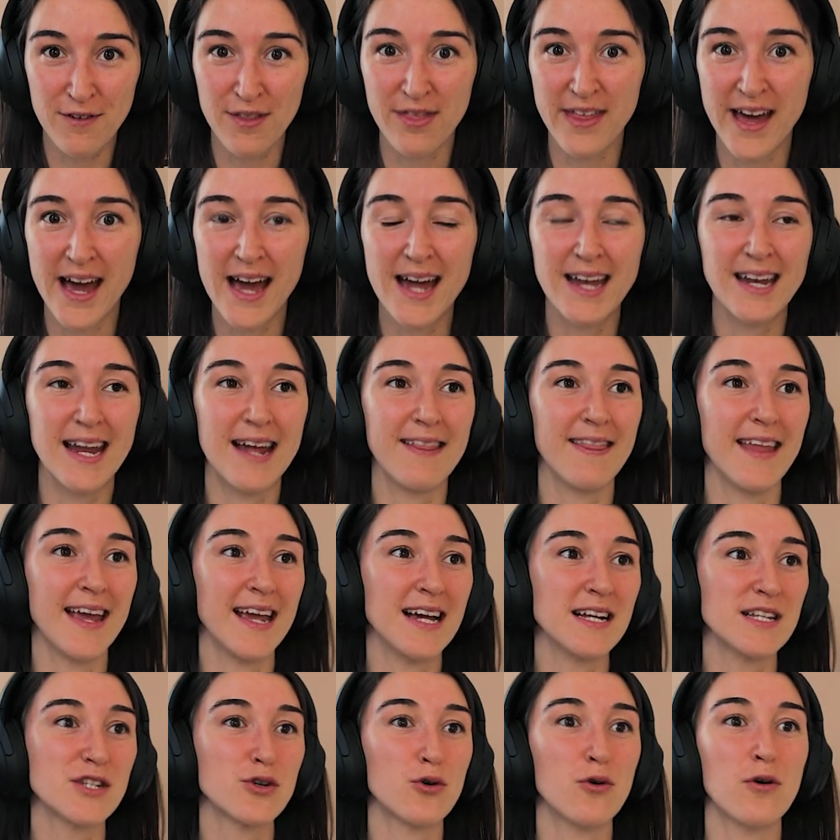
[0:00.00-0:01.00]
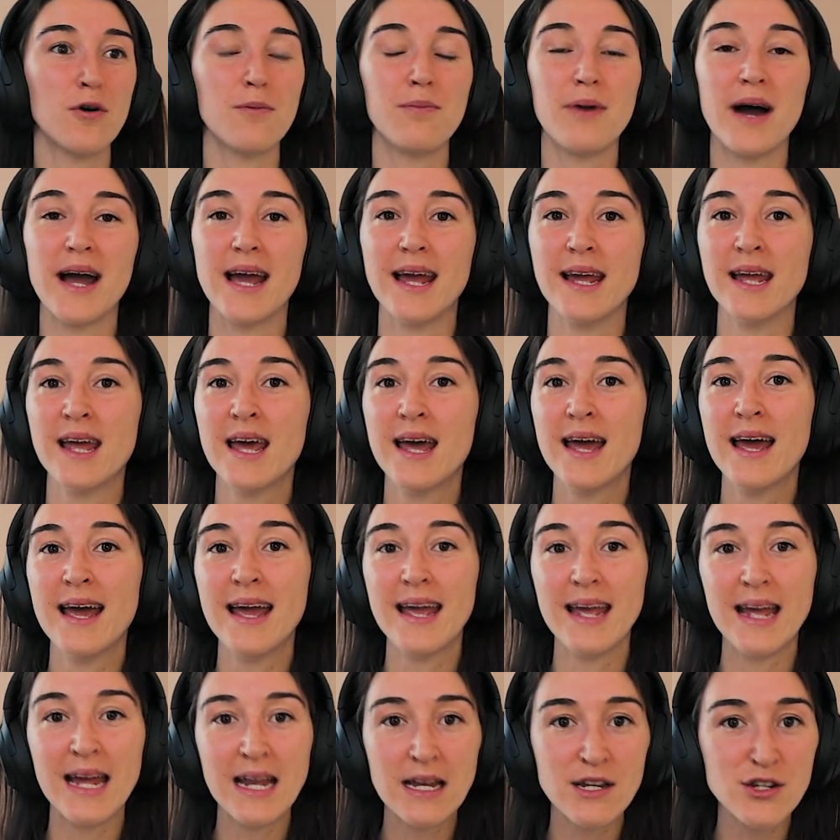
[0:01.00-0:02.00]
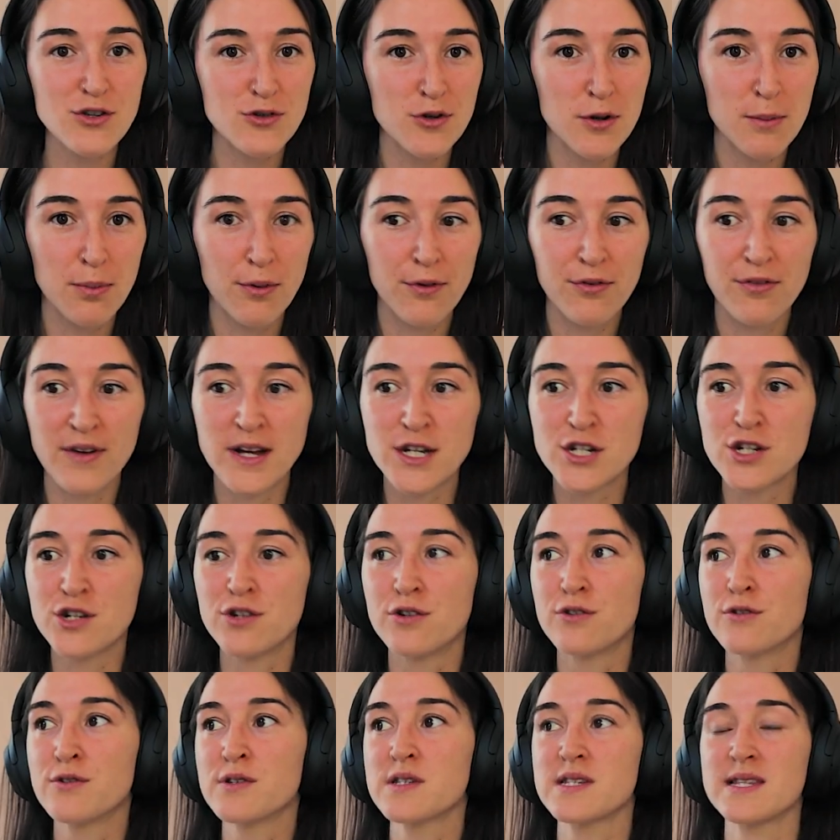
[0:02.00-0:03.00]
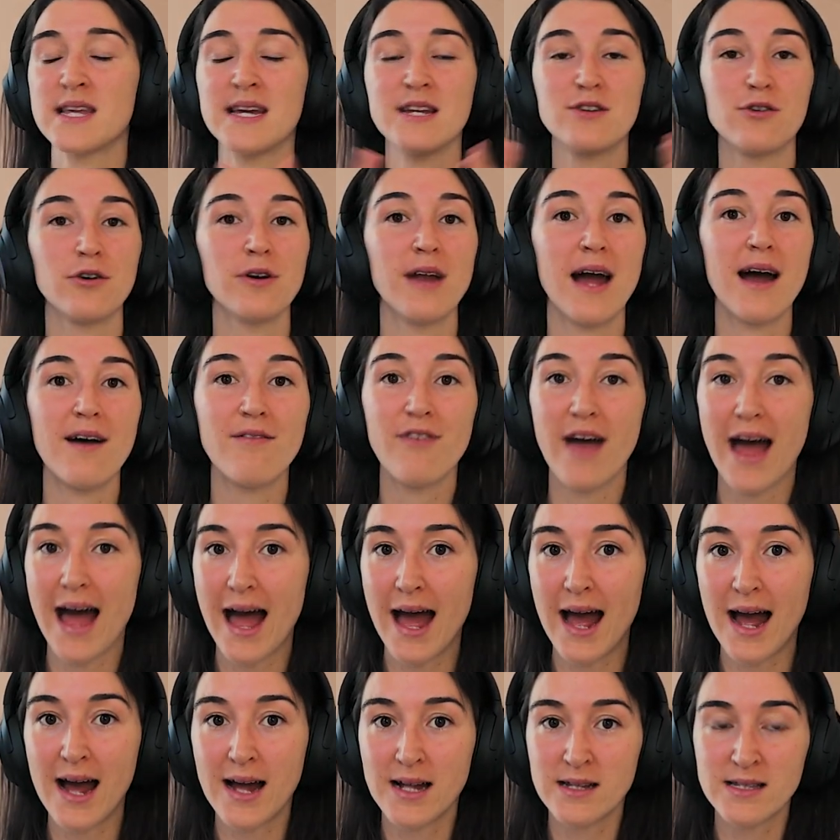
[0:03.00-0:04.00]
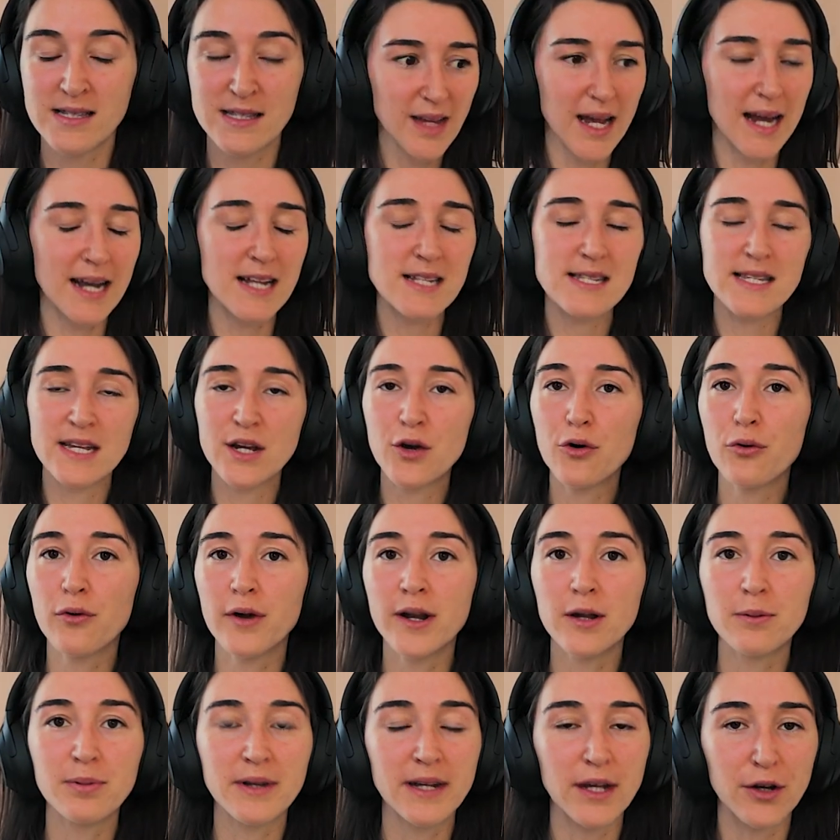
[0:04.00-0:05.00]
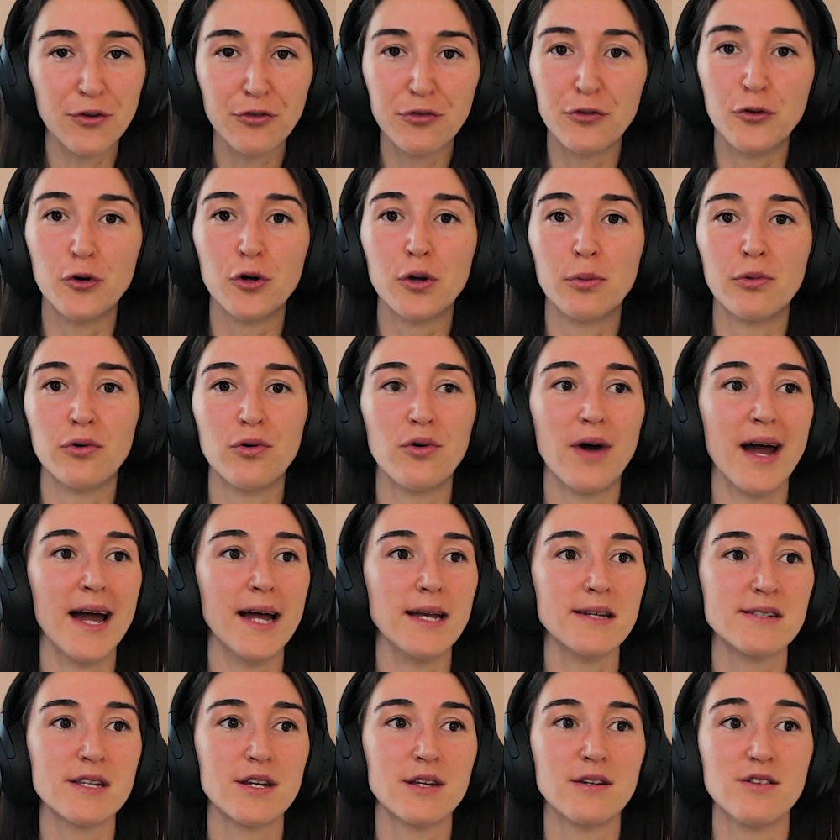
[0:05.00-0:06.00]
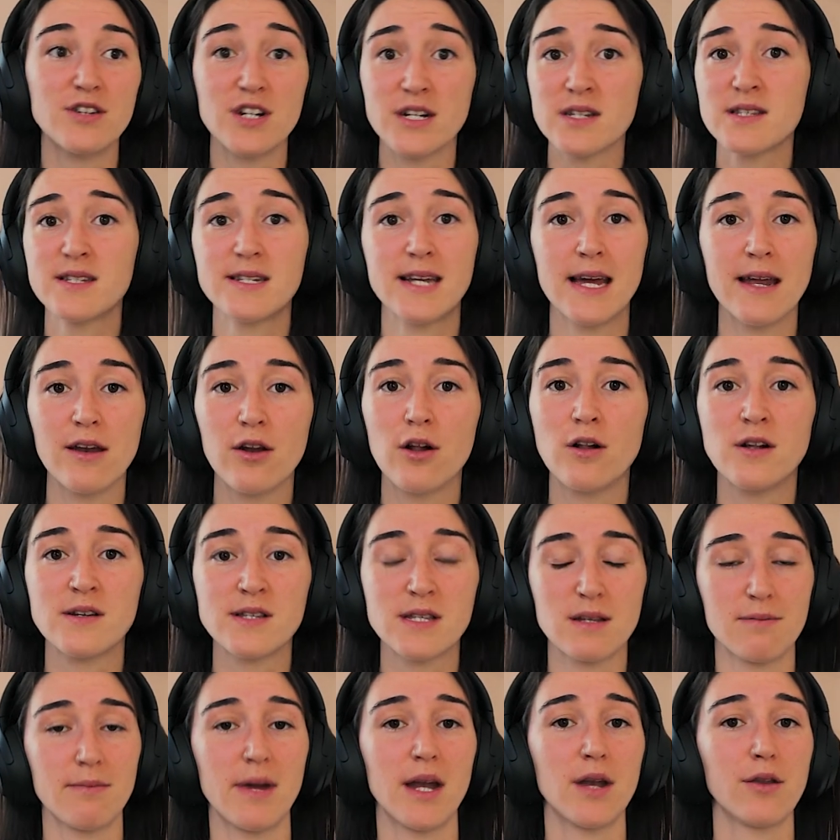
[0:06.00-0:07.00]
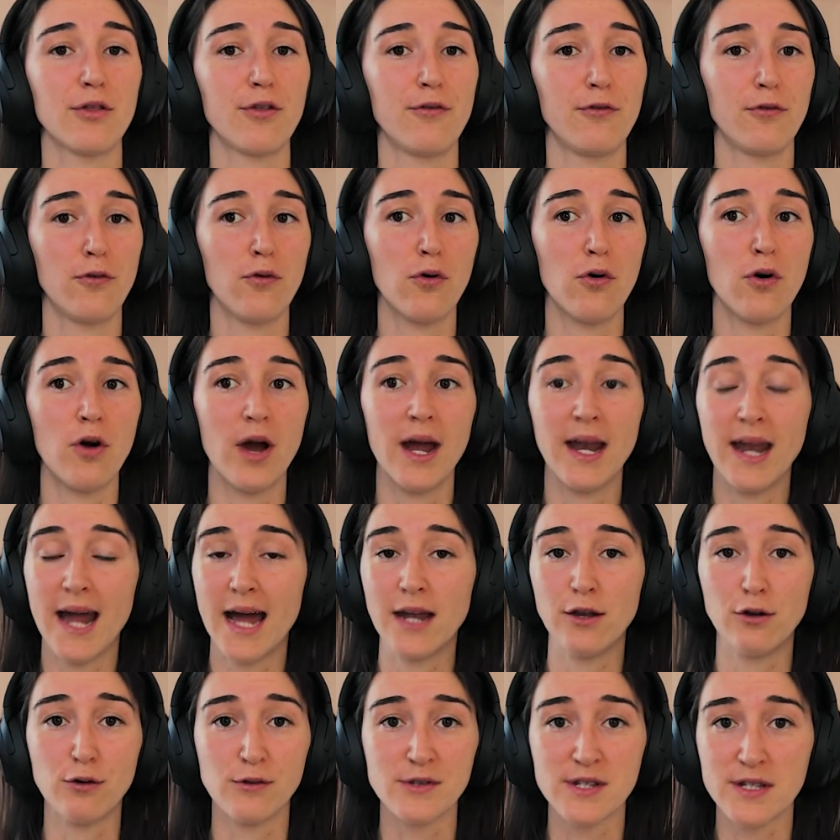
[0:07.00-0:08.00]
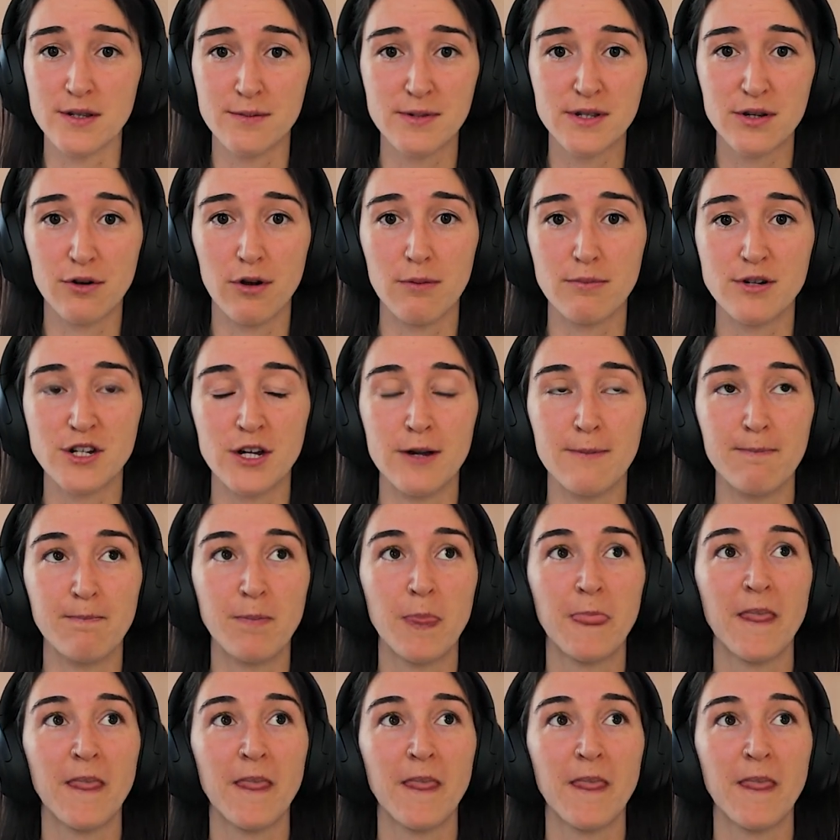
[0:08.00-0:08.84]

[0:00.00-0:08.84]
for that, and they are taught by industry professionals. They don't have ads, and it's incredibly affordable at just $10 a month for an annual subscription.